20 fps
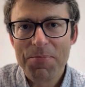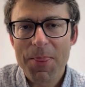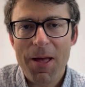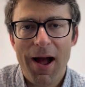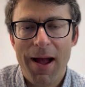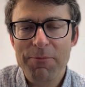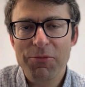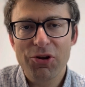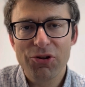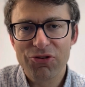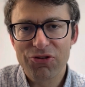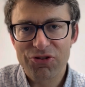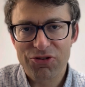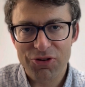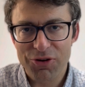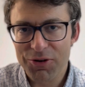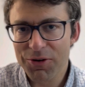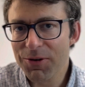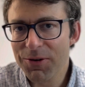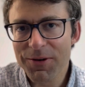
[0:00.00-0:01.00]
I'm
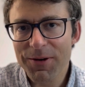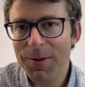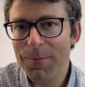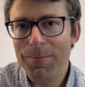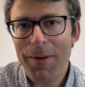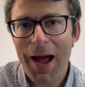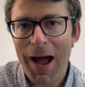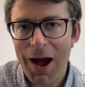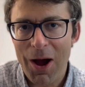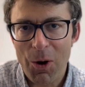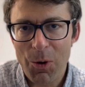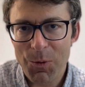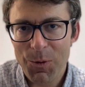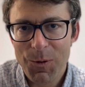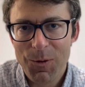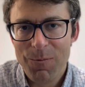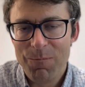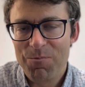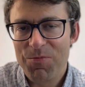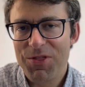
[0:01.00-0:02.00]
concerned about
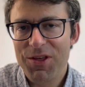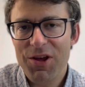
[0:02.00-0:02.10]
the